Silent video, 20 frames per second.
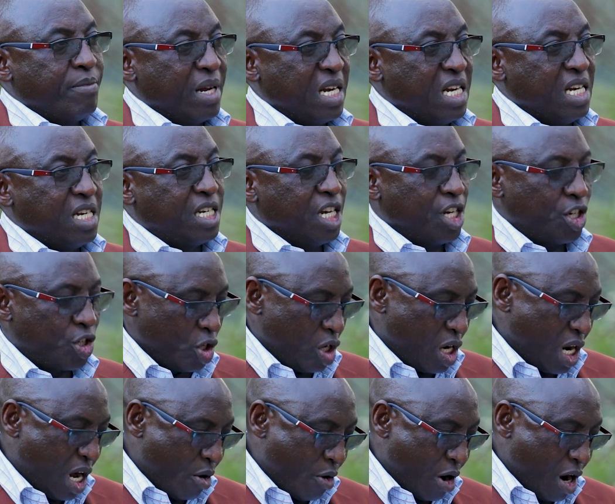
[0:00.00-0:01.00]
Meditation
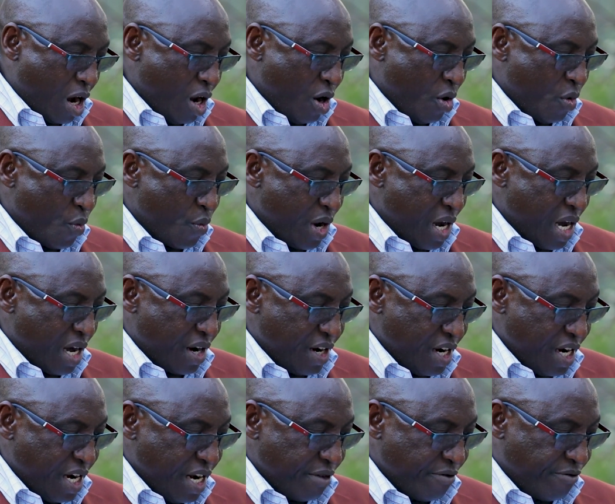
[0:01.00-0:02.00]
Hour. We are
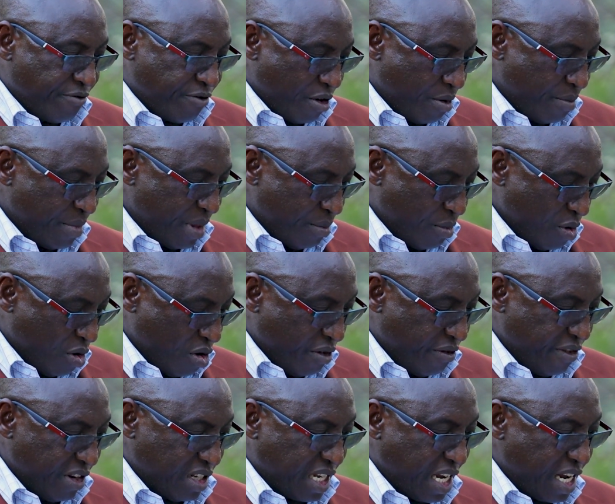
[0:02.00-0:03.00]
reading from the book
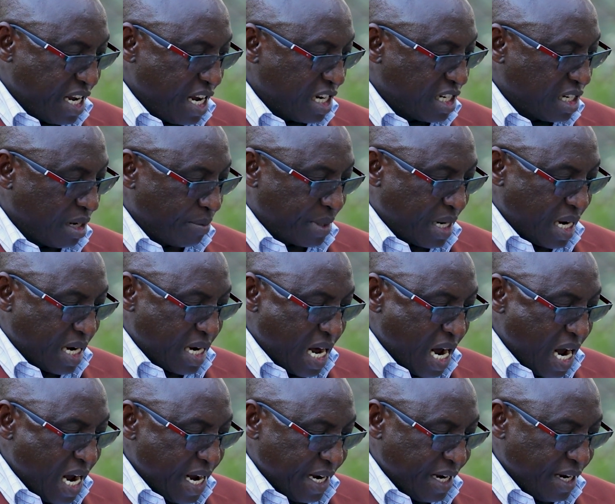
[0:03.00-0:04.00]
of Isaiah chapter
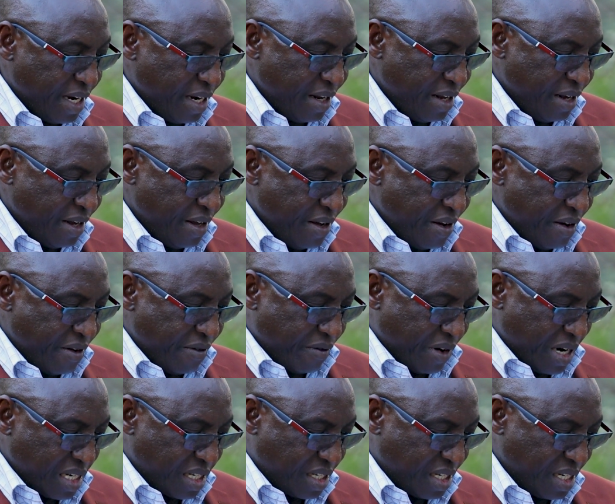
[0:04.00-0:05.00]
9,
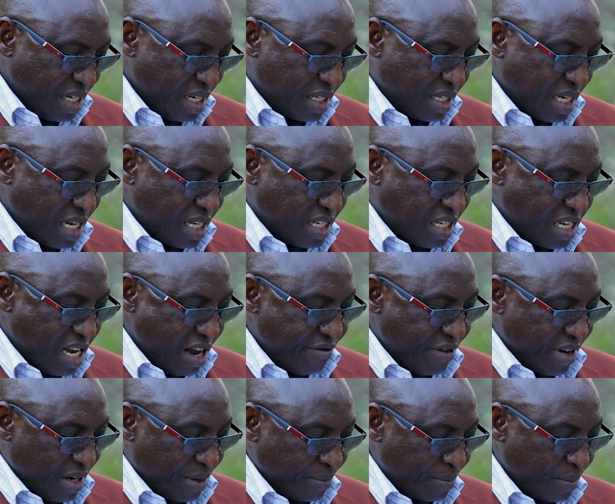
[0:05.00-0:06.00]
verse 6 and
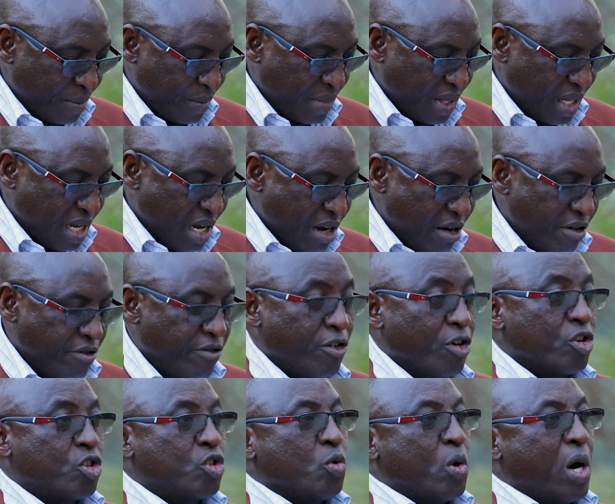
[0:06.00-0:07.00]
7.
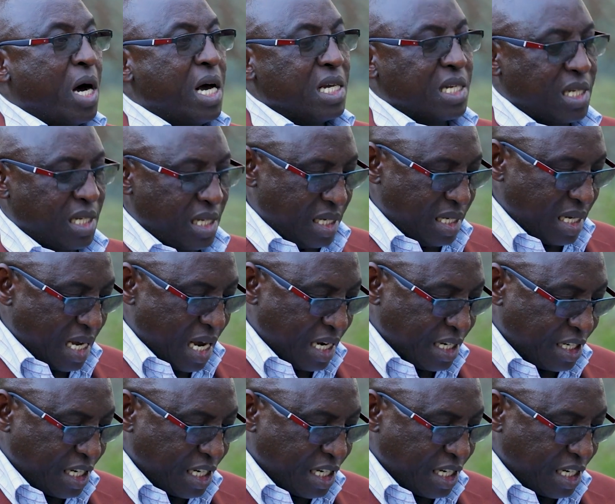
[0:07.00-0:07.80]
For to us a